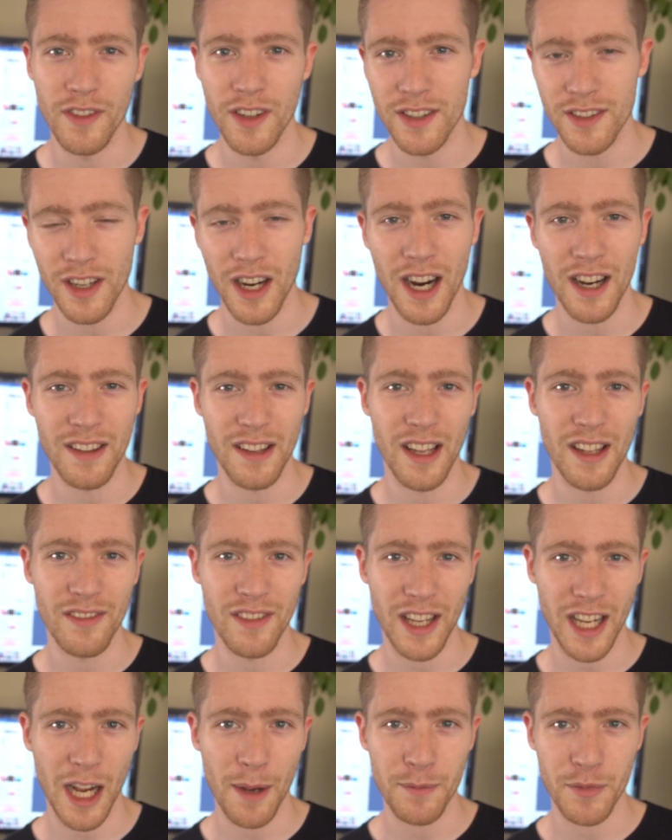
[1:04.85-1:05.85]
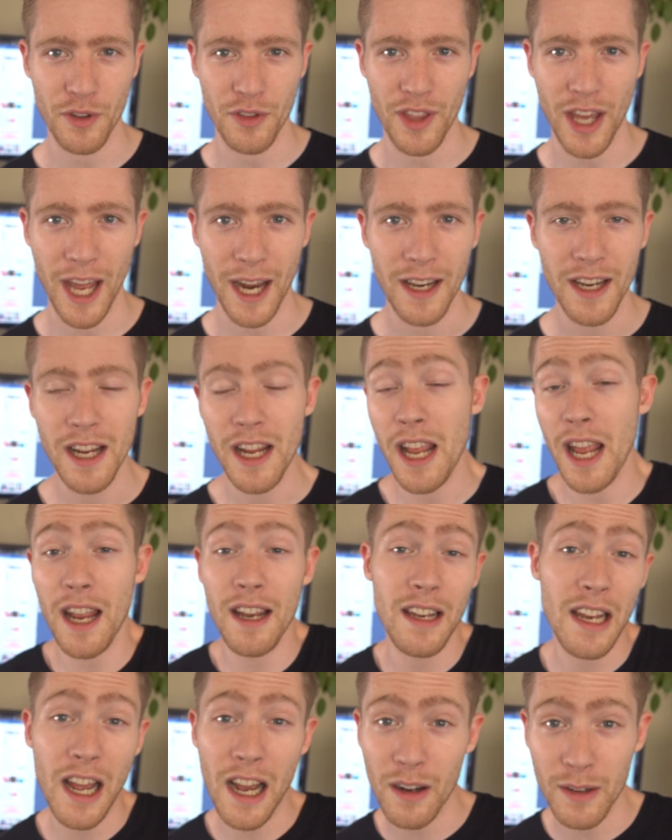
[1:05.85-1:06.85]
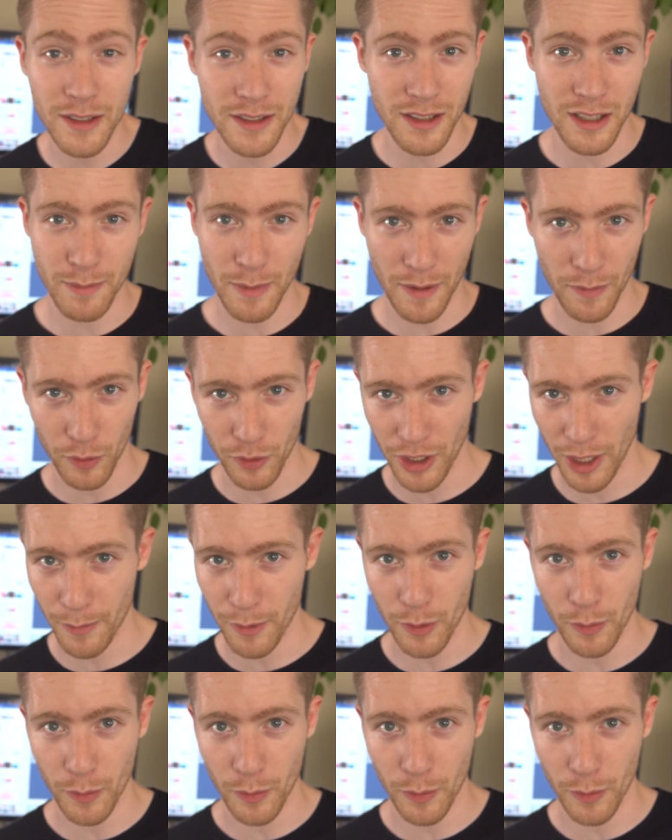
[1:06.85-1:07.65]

design that comes with that. And now it's just my full-time